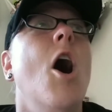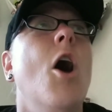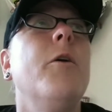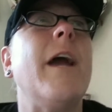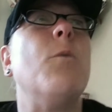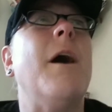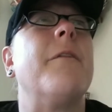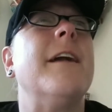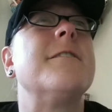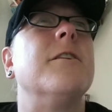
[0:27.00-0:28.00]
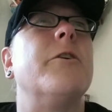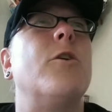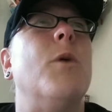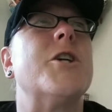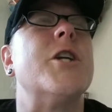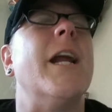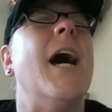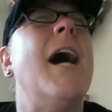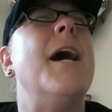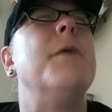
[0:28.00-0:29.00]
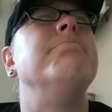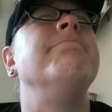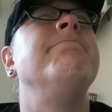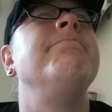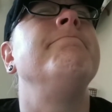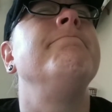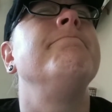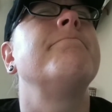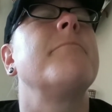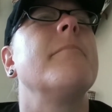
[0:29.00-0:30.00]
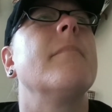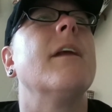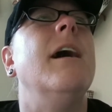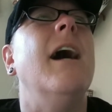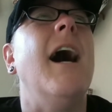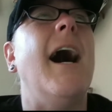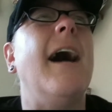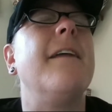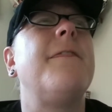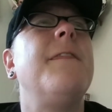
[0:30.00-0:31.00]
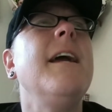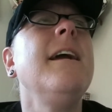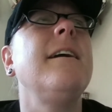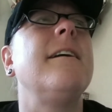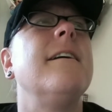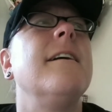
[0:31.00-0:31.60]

Okay, wow, that is a loaded question. Um, I think